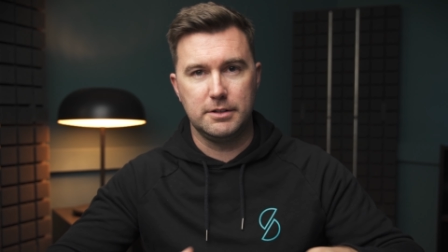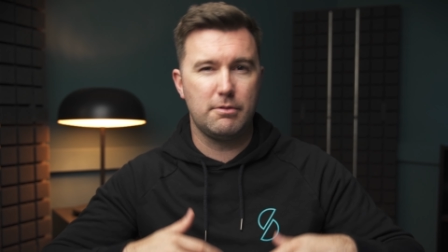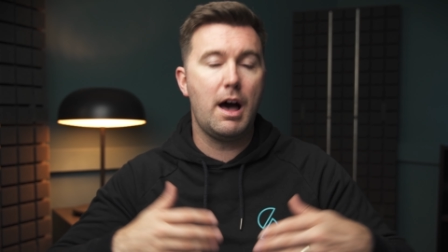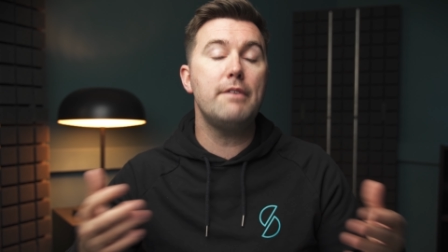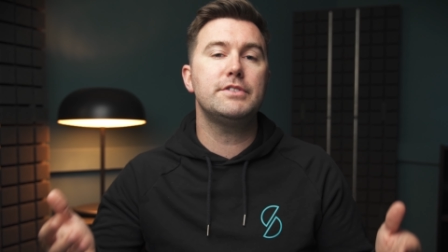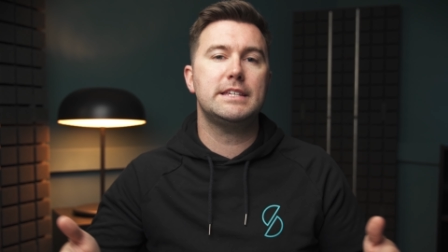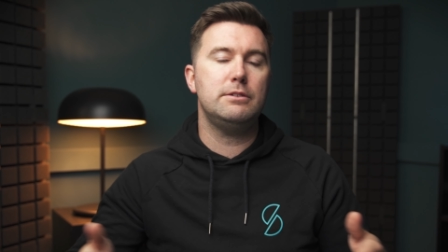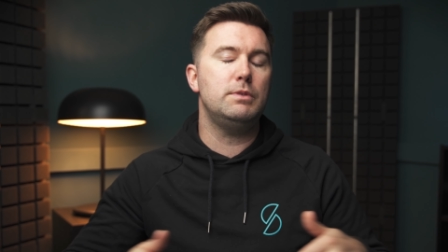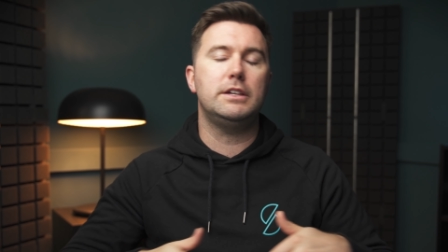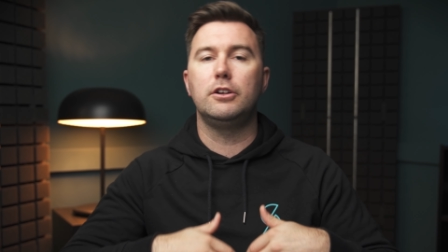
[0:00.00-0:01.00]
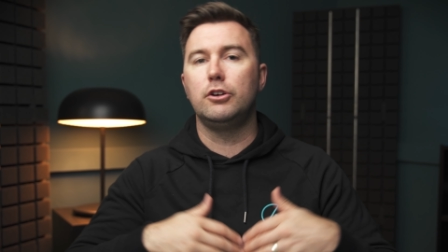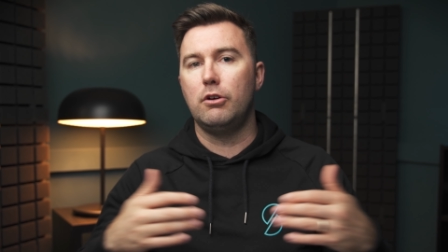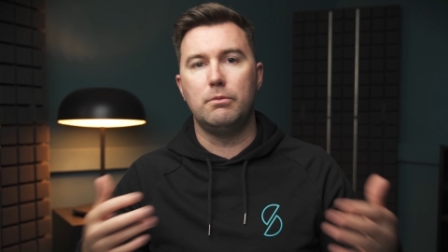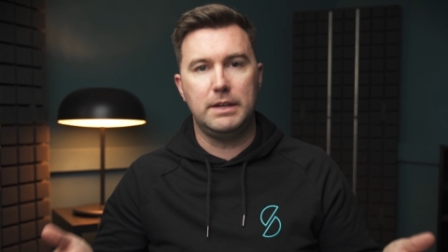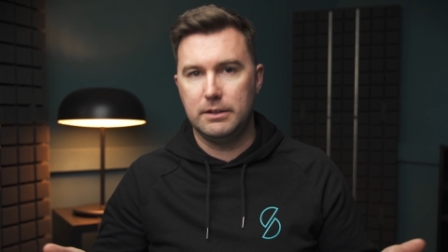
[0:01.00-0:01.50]
So obviously we can
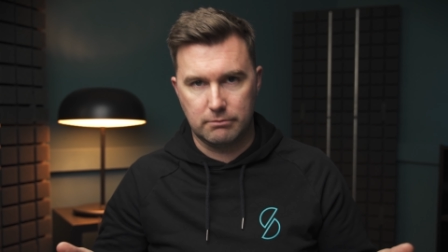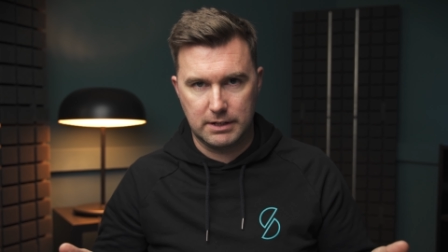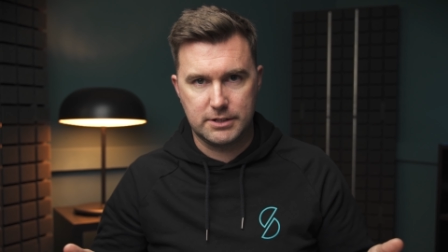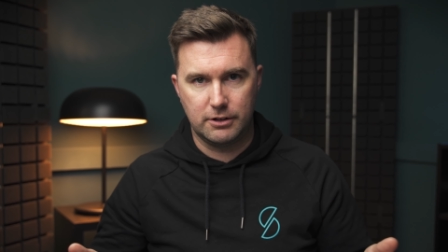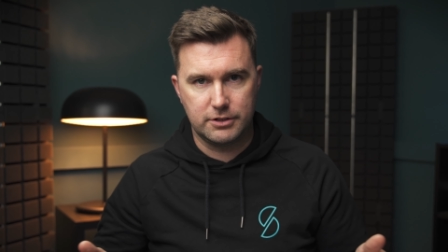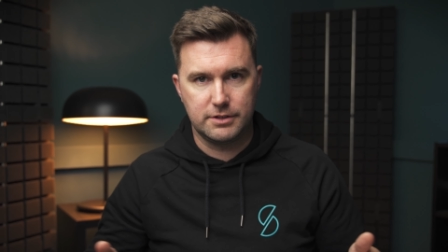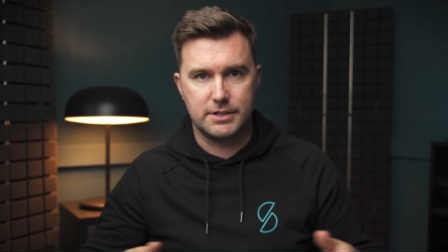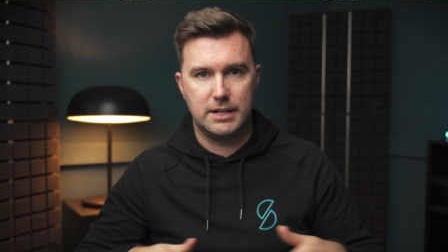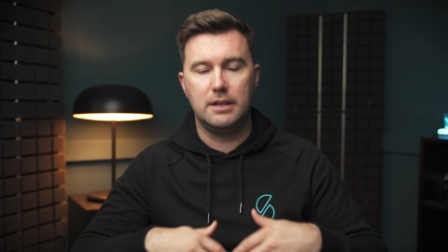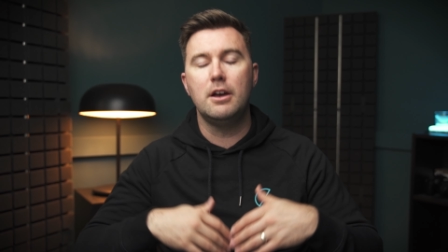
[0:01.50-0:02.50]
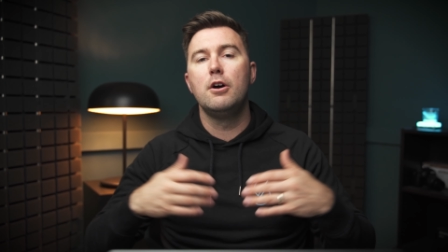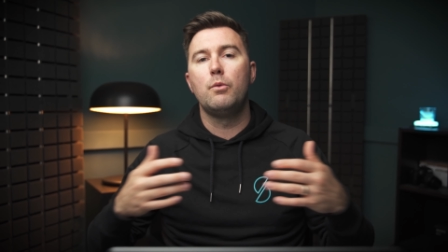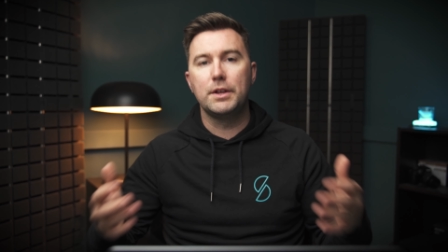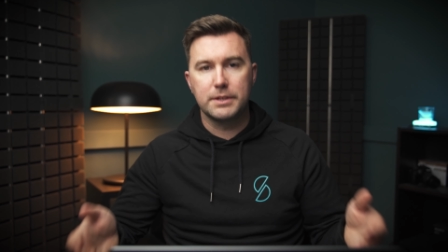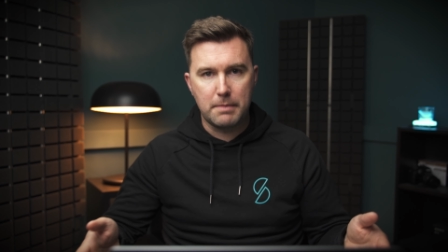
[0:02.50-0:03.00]
go and we can research and see
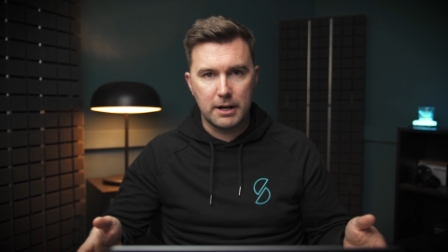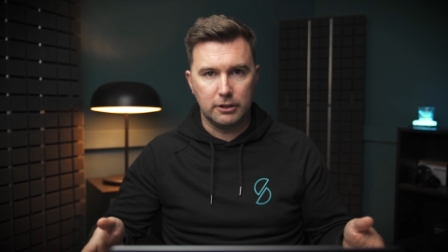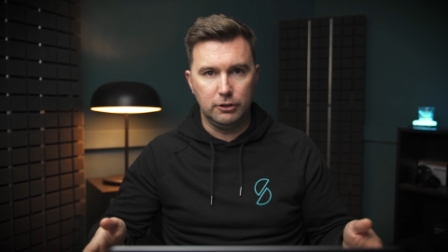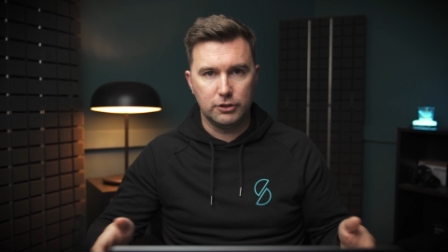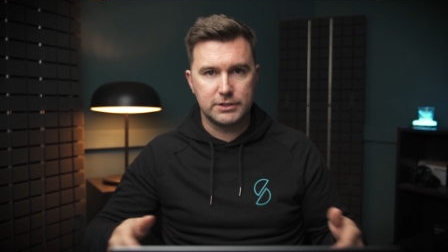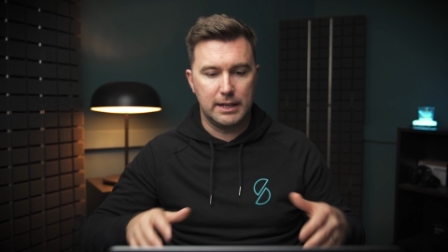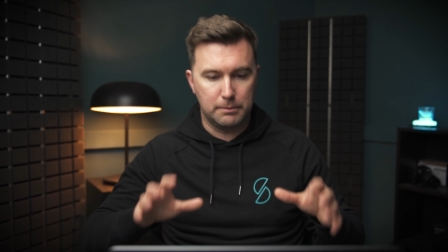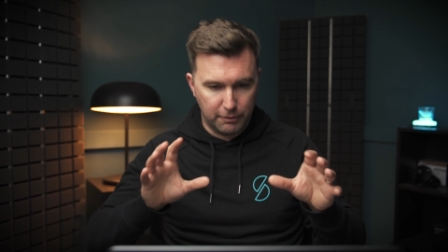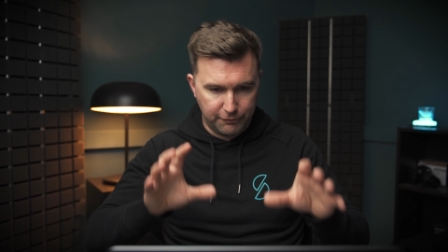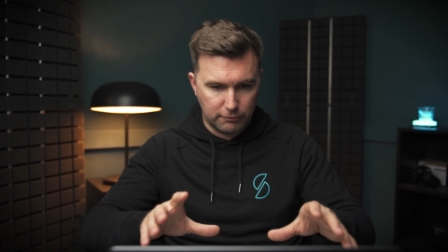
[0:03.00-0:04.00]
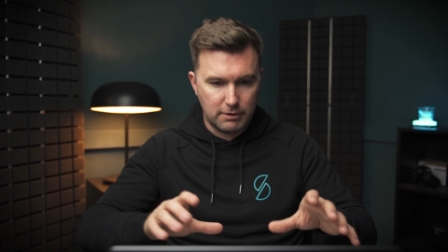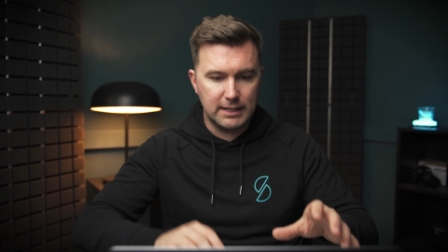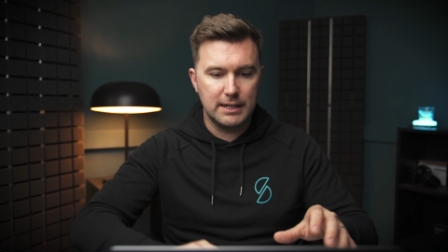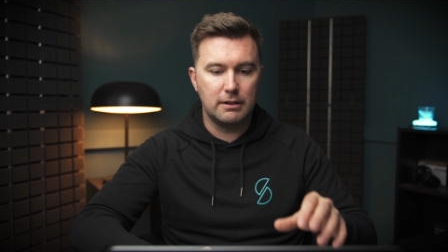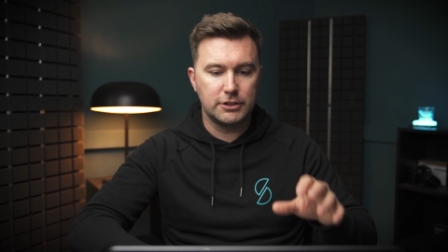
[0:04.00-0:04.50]
what the market looks like. But for
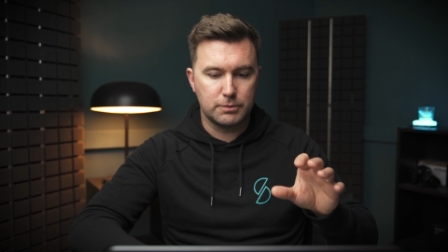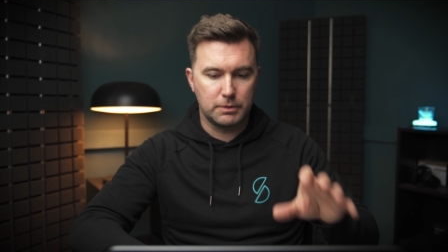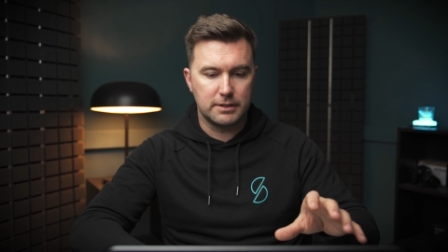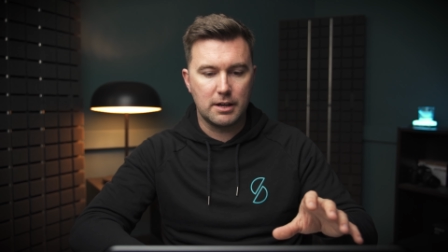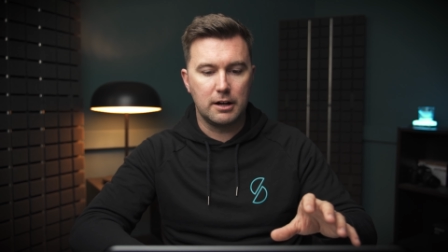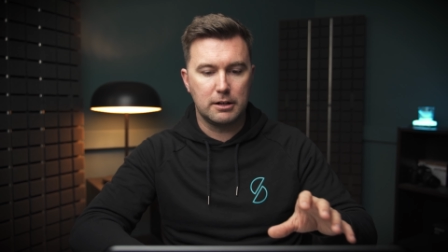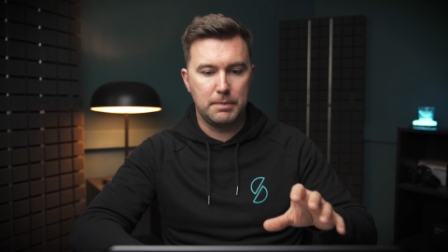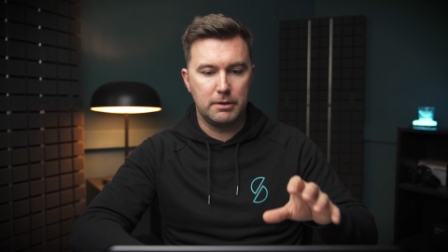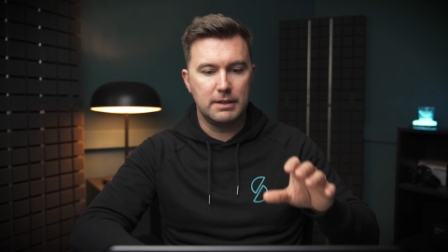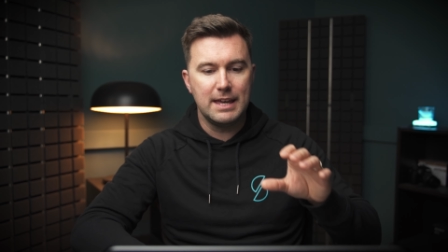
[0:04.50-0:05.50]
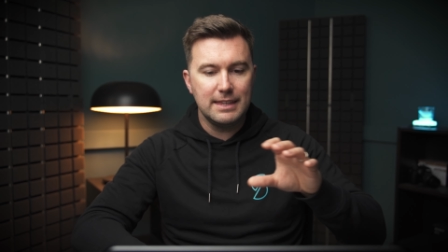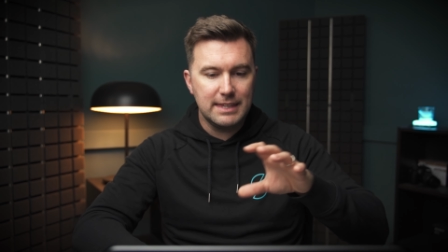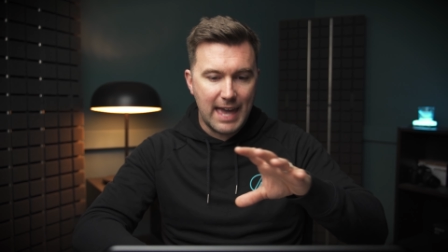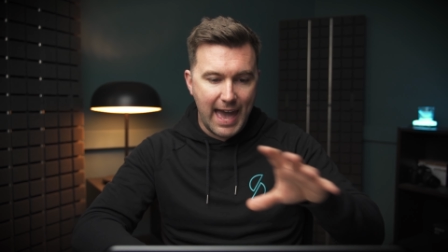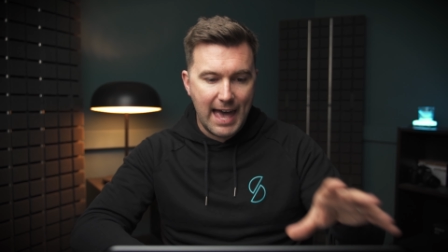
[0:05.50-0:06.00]
right now, I just want to talk about
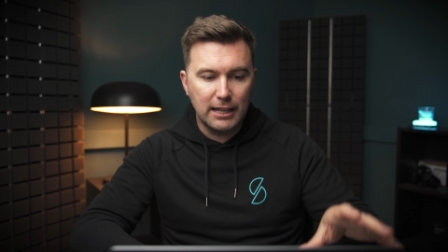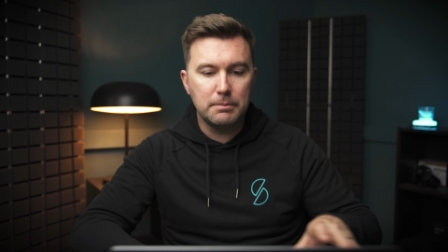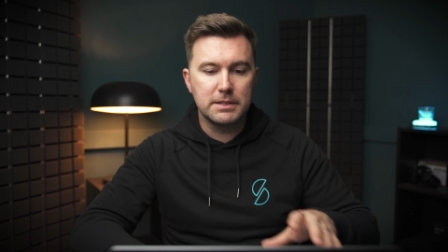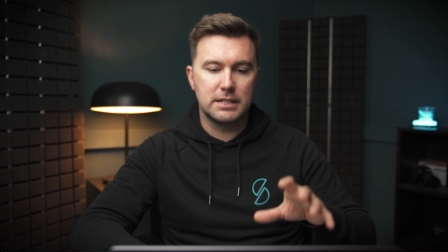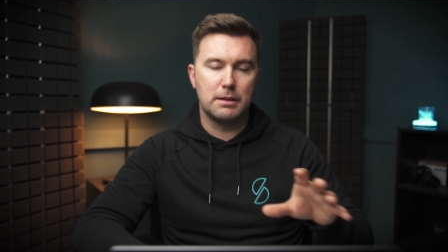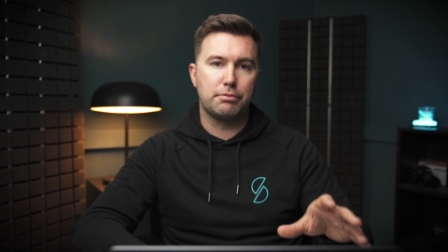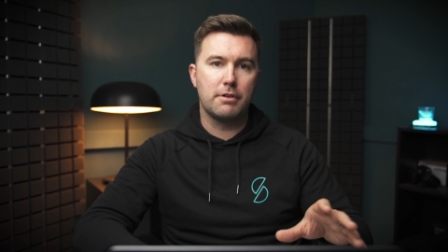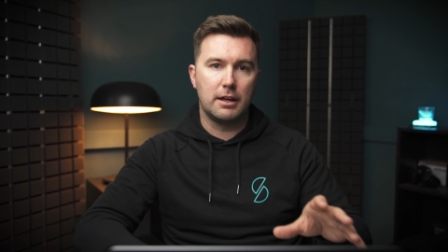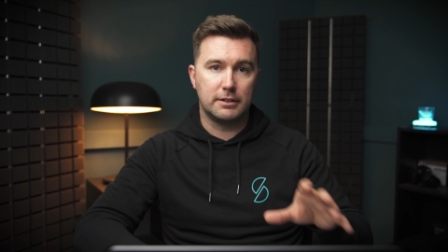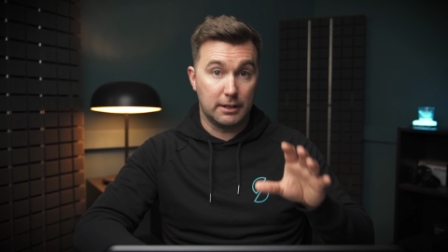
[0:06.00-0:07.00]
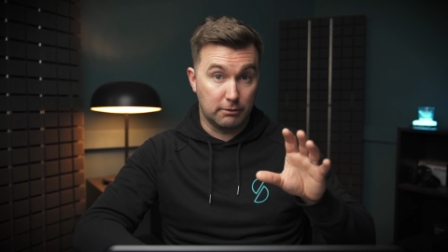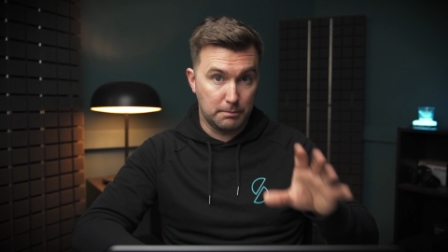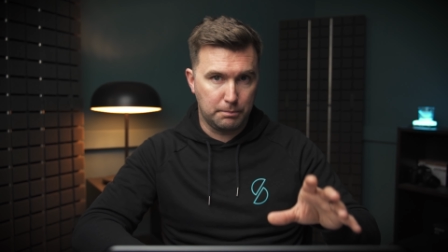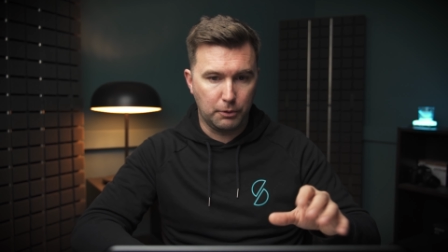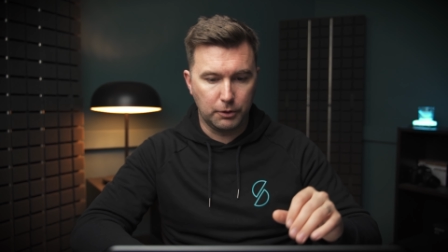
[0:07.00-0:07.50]
the elements of the product that are
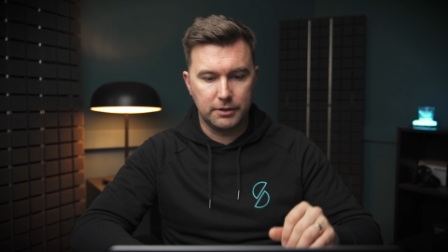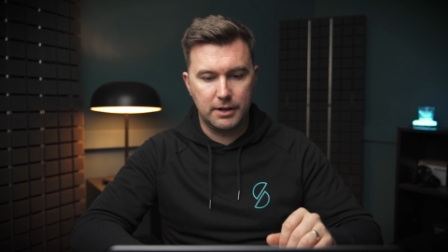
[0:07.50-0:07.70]
important